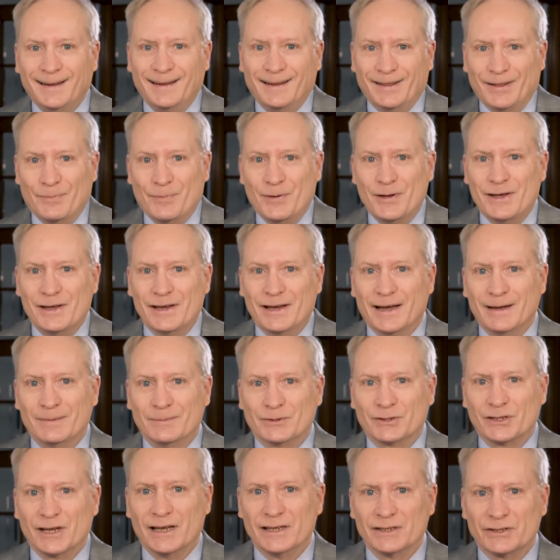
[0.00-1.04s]
The
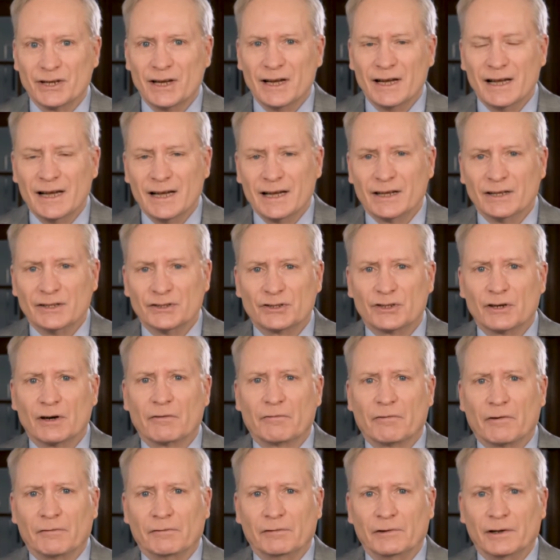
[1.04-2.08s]
PM says
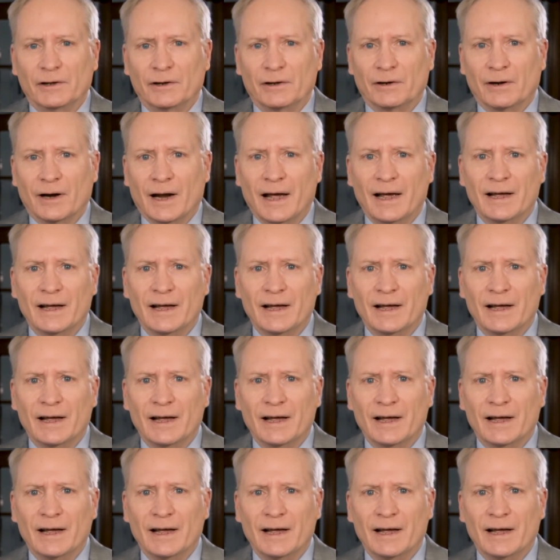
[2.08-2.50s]
conservative leader